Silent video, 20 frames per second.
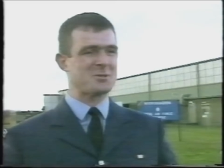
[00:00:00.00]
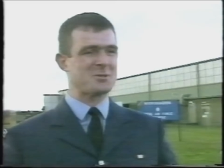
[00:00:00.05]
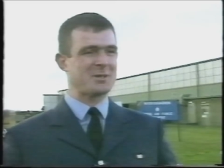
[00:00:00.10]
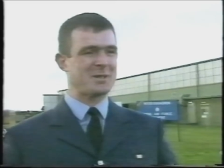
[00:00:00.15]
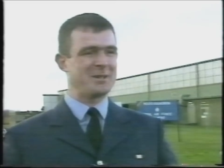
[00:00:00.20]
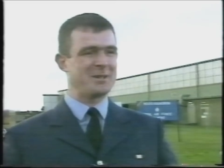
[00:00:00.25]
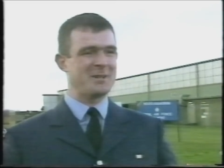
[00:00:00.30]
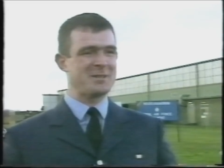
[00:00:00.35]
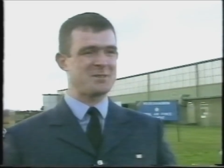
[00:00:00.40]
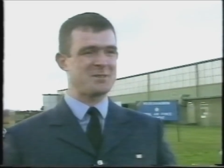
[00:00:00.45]
The
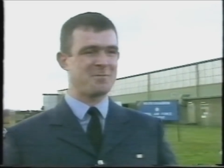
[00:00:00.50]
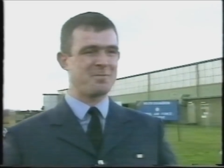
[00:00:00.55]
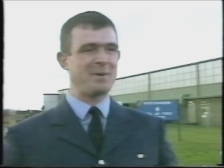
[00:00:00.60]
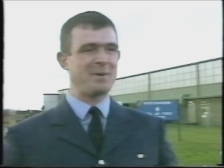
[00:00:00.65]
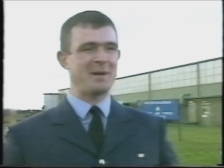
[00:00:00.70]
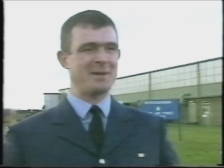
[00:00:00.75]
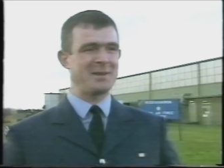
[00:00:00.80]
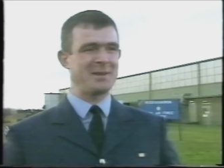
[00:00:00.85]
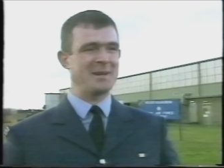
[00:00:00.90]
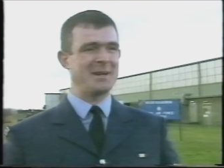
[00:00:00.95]
guys have
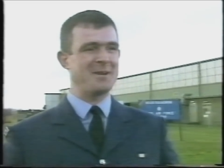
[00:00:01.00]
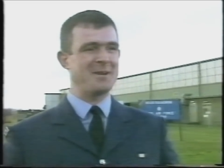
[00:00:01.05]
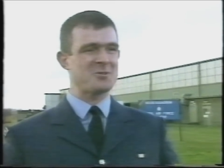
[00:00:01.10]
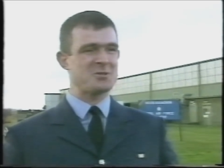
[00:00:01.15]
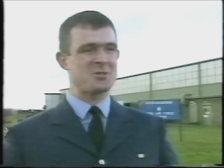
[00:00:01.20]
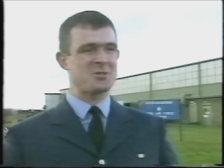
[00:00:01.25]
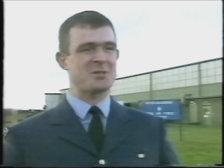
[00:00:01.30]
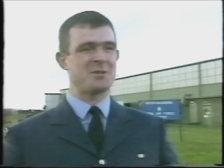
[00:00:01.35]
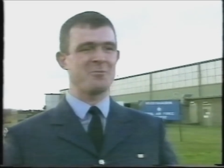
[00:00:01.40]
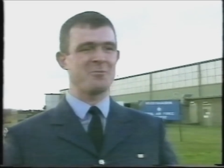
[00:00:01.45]
packed their
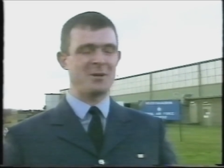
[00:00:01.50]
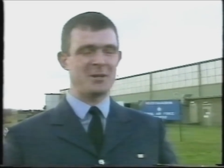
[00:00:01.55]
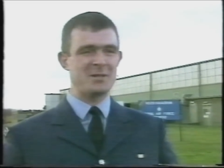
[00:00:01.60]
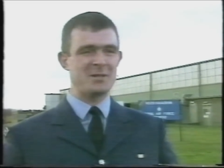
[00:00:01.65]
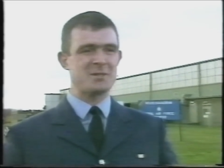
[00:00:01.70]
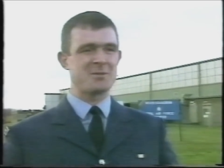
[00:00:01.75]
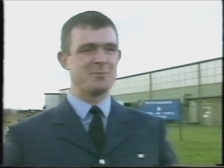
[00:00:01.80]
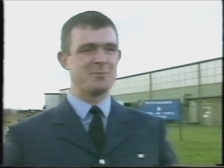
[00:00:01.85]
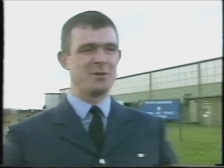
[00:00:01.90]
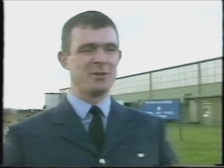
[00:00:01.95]
houses, they're ready
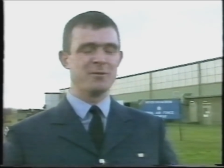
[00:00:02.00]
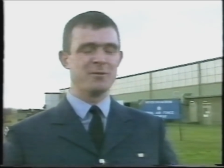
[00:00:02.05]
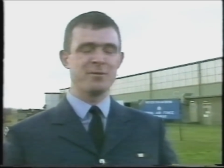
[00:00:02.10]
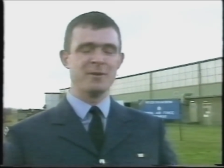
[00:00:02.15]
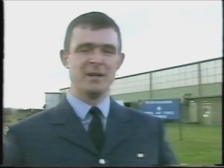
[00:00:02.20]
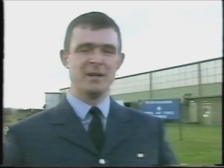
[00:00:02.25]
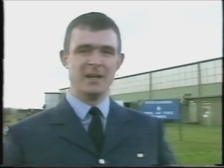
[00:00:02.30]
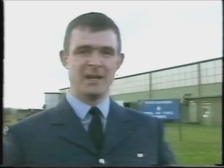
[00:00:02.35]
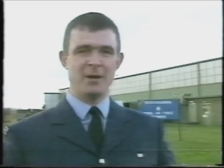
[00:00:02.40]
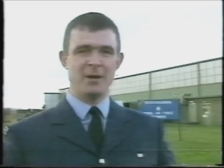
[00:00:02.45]
to move,
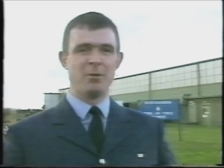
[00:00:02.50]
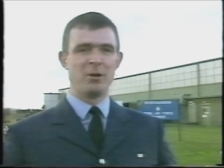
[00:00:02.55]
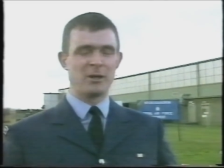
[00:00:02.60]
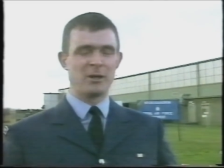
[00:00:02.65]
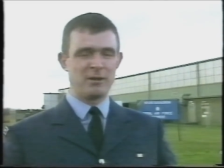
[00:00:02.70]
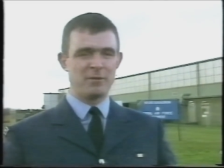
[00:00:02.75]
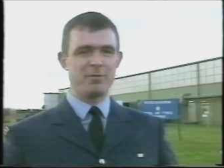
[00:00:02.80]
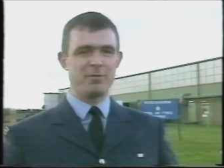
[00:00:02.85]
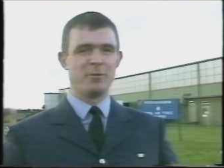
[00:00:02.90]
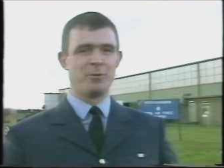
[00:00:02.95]
and we're
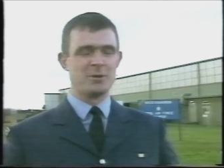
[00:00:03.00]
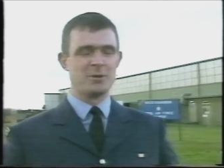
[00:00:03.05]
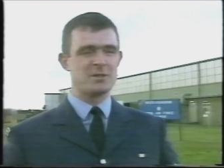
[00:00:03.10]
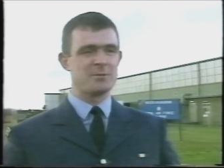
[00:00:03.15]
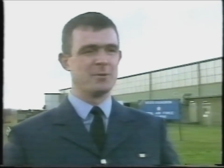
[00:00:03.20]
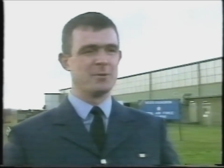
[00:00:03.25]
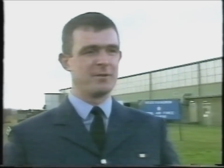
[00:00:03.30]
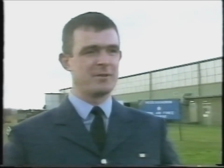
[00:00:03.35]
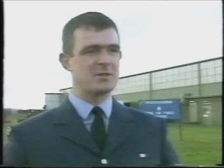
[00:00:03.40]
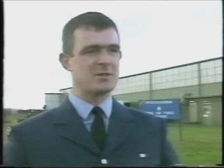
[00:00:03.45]
looking forward to
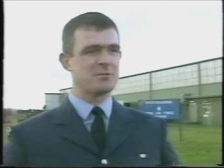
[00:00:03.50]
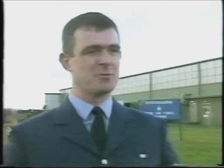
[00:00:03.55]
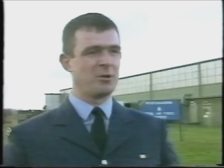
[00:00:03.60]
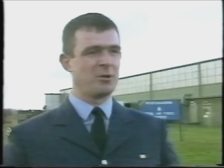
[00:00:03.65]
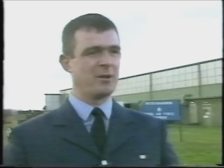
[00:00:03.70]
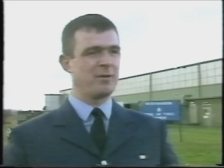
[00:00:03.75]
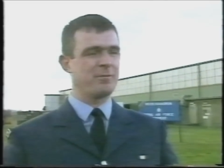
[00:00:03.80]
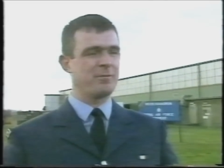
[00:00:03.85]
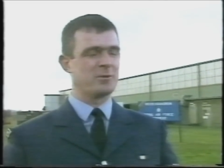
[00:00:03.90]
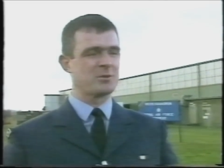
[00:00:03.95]
moving to
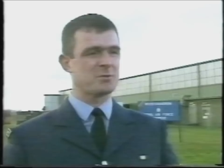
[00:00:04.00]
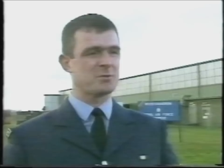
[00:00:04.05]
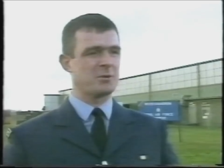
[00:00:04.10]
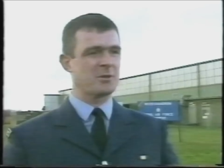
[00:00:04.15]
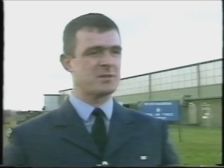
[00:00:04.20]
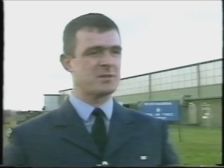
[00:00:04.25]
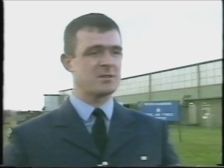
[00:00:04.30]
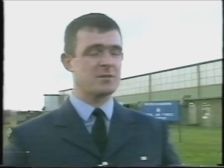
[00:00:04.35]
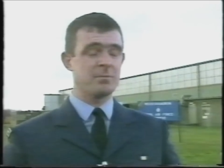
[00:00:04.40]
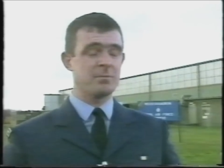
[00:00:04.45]
Royal Air Force
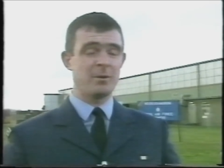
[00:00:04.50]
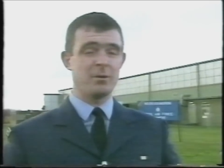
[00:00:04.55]
Waddington.